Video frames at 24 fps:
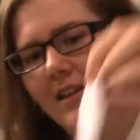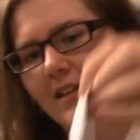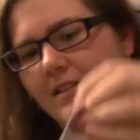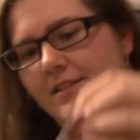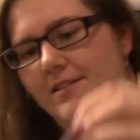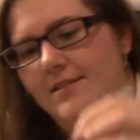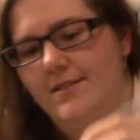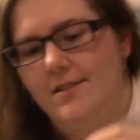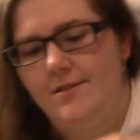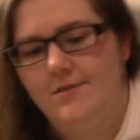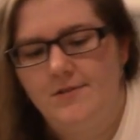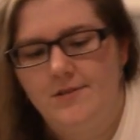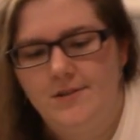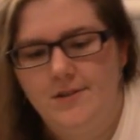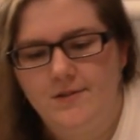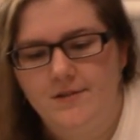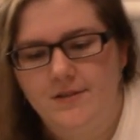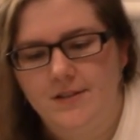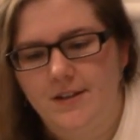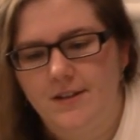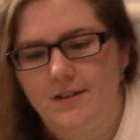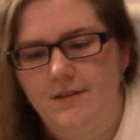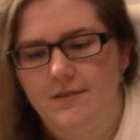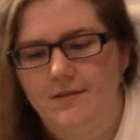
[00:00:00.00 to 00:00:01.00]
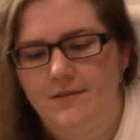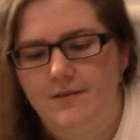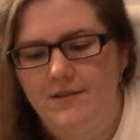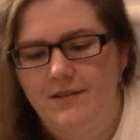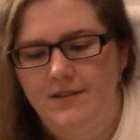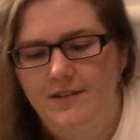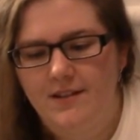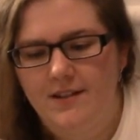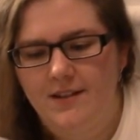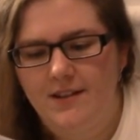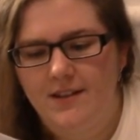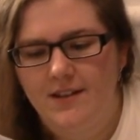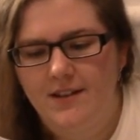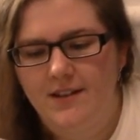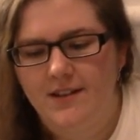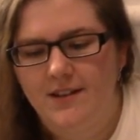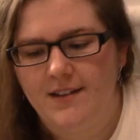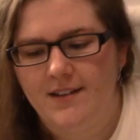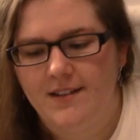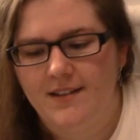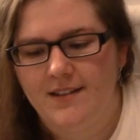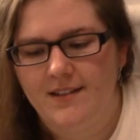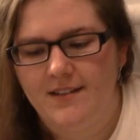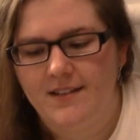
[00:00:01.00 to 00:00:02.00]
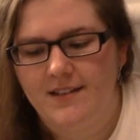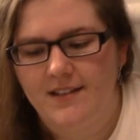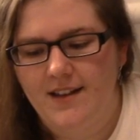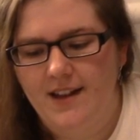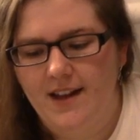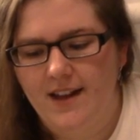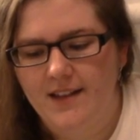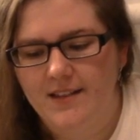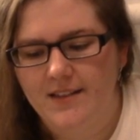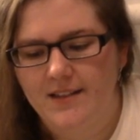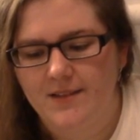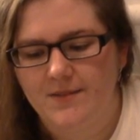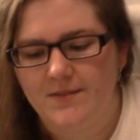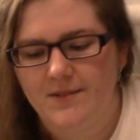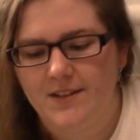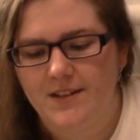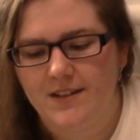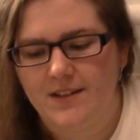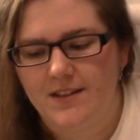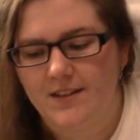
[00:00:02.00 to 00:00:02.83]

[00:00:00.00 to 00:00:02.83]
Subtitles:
So cute. I love it.